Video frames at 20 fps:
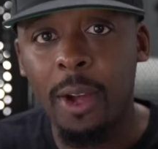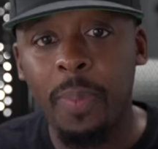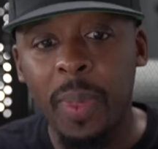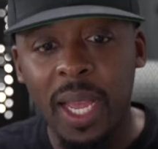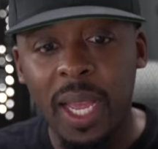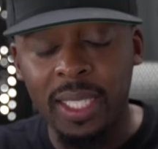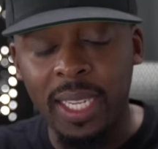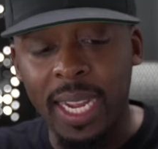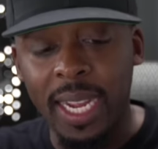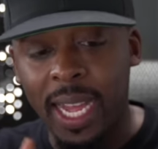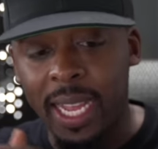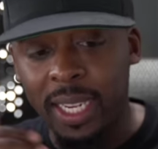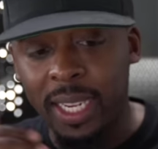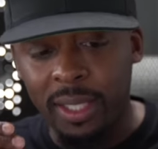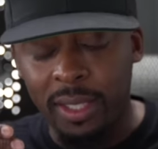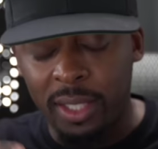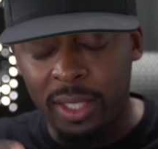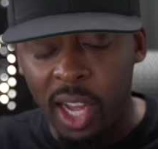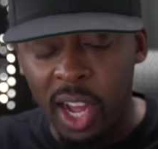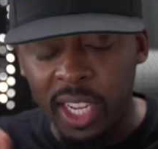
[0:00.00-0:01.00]
Now, as I
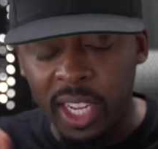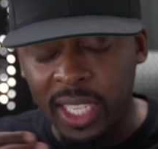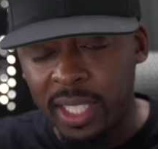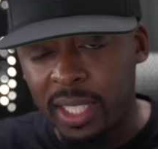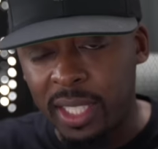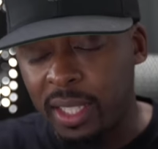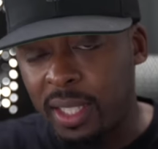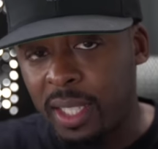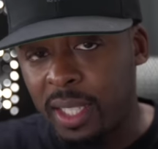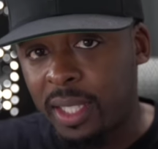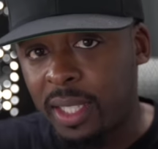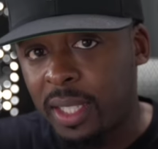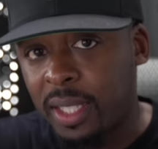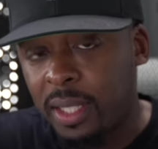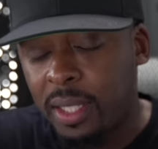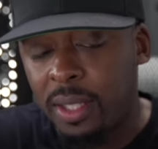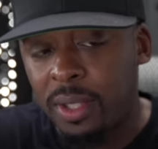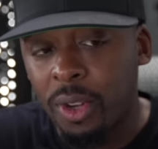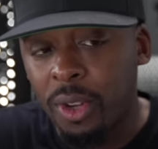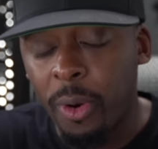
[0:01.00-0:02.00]
kind of dug into
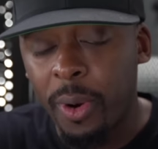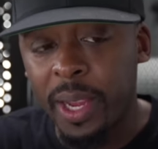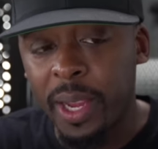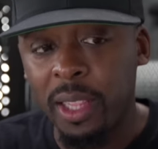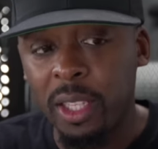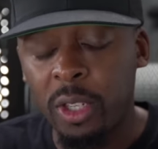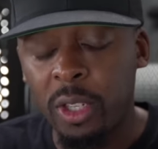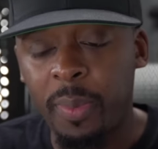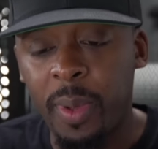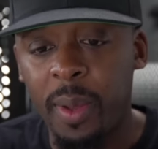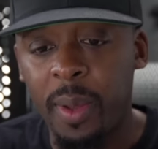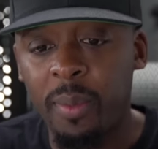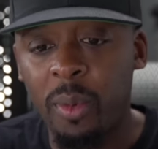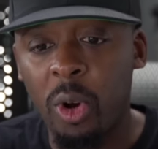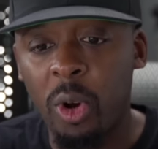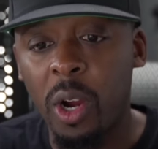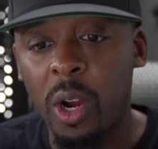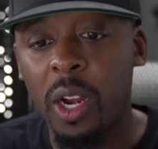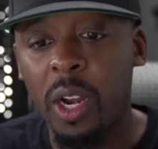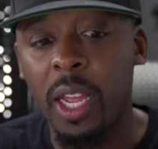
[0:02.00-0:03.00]
this story a little bit
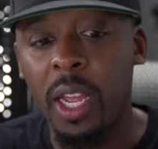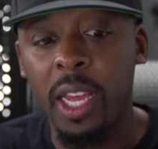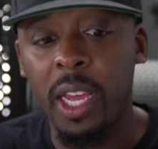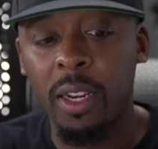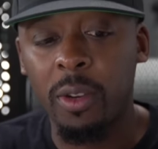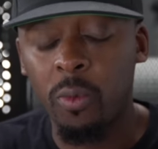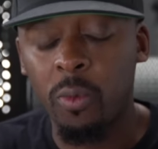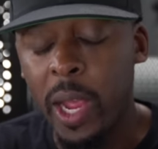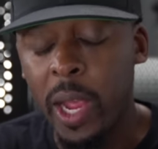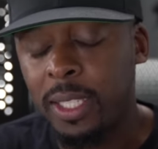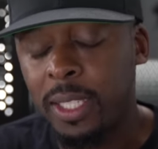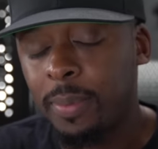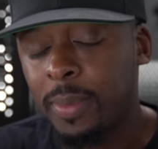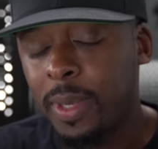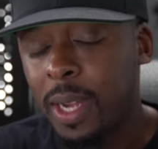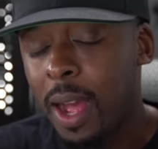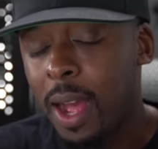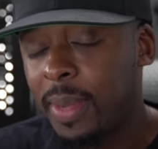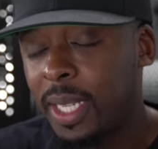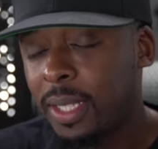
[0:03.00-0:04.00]
more and read
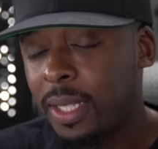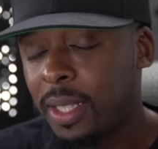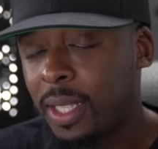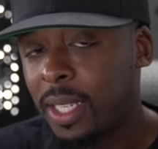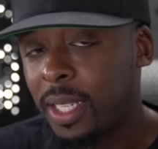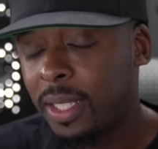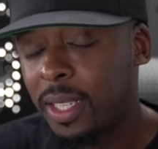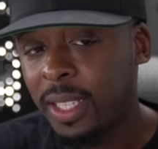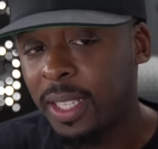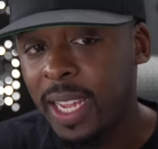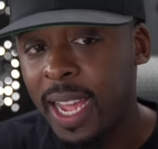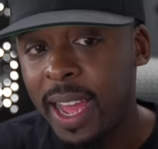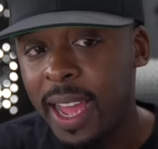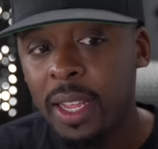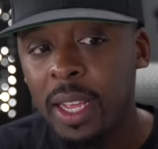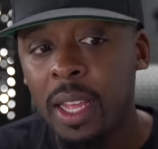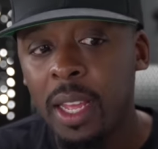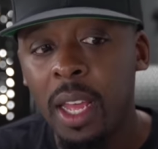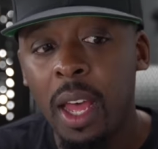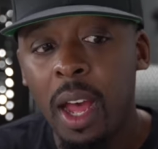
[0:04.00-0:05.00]
some comments and things like
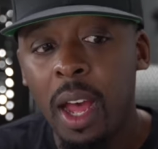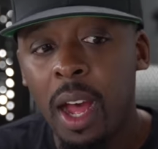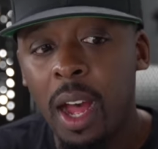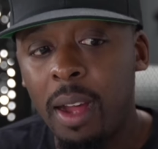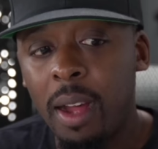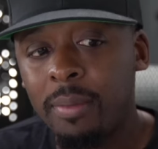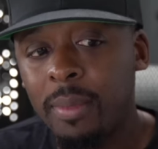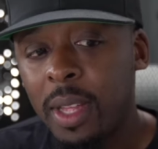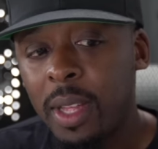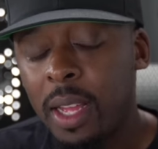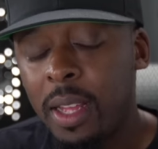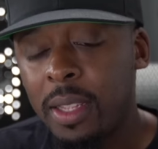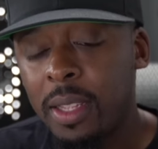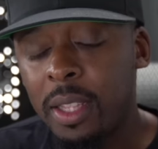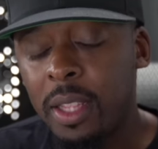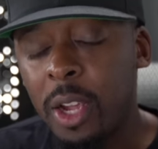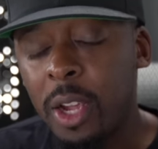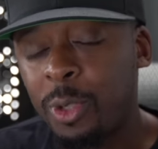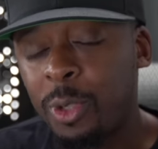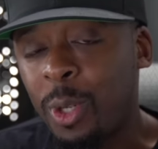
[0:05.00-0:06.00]
that, um,
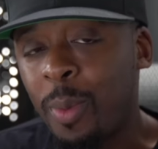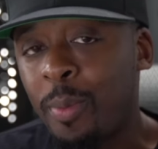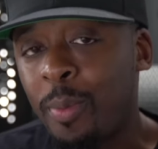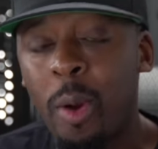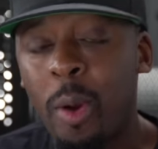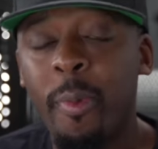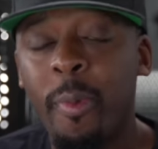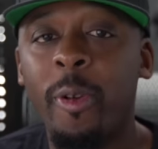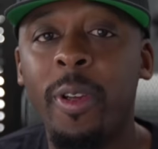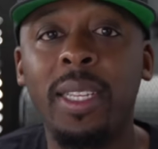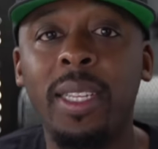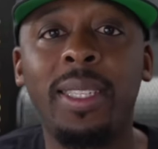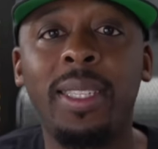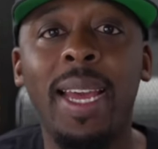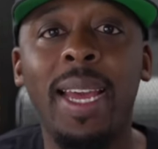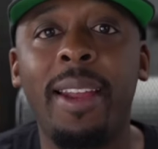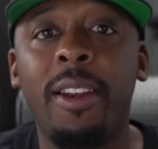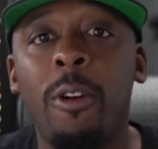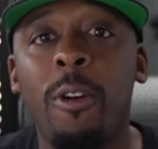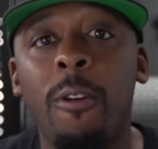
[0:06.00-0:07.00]
there's some
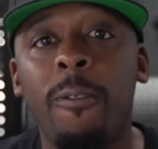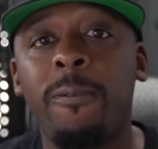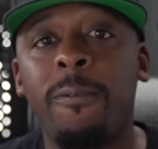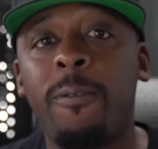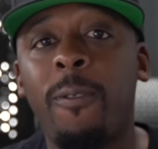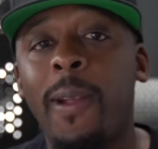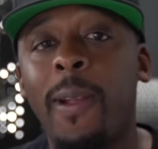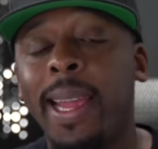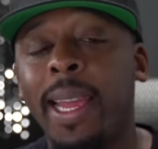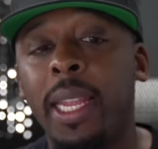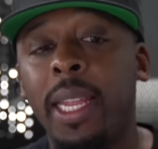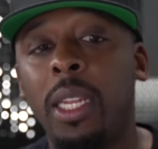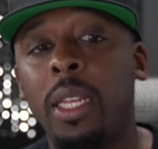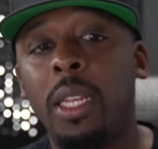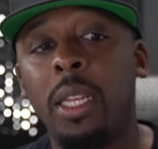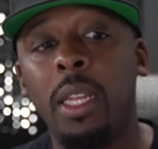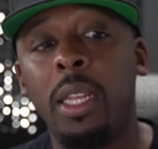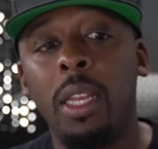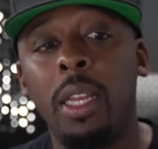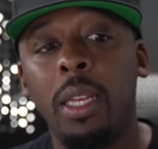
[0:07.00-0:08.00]
murmurings that her
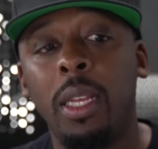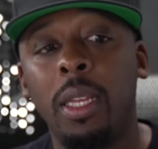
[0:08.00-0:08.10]
friend